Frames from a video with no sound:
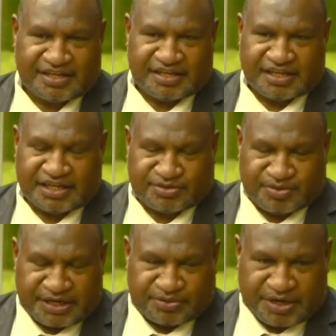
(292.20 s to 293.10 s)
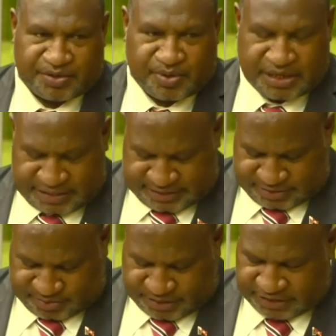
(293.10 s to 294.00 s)
all. In 2021,
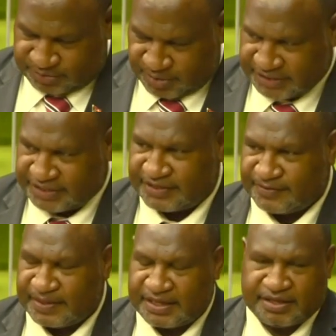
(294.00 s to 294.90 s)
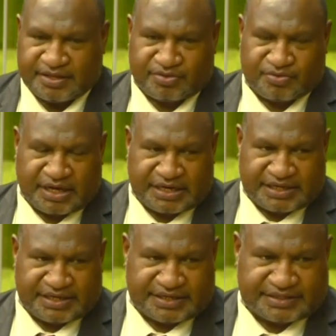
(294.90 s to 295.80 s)
2020, 2 hard
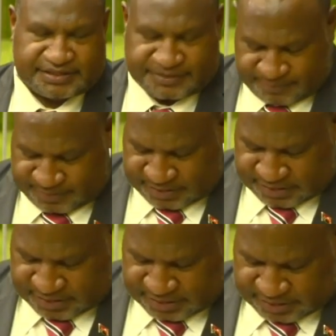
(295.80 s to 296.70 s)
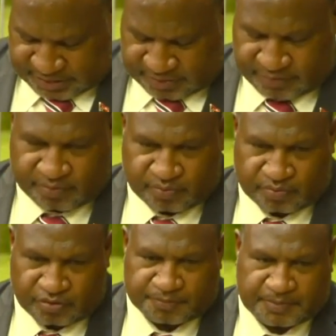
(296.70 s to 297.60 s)
years.
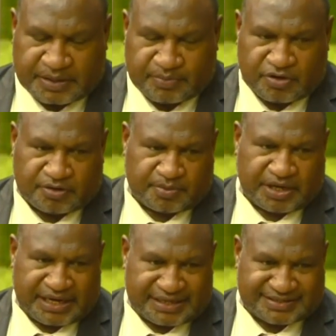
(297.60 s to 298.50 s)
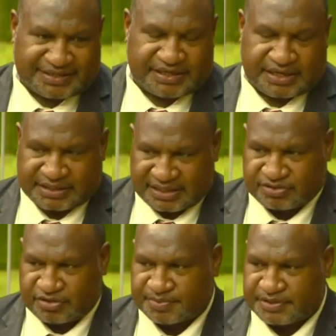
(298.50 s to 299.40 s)
Good law work law IRC na
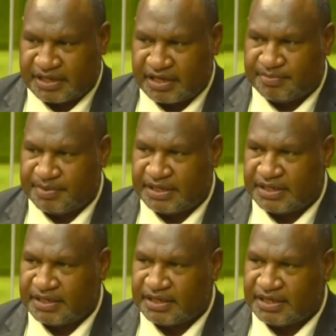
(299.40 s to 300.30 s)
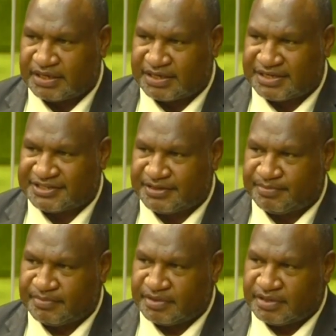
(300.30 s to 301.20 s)
customs, increasing
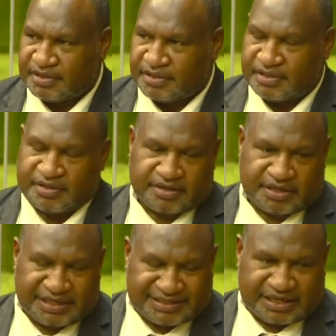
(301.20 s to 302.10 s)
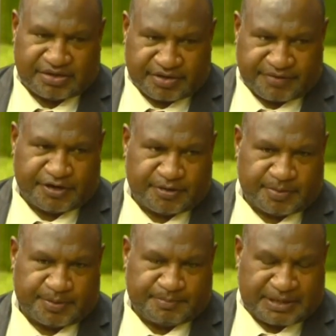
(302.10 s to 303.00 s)
internal revenue.
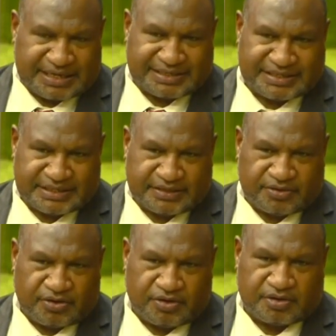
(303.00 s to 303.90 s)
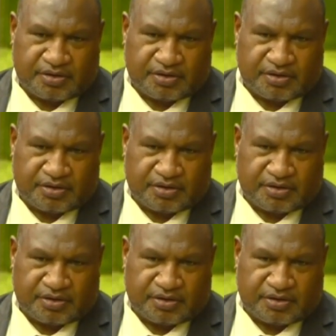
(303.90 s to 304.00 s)
Plenty all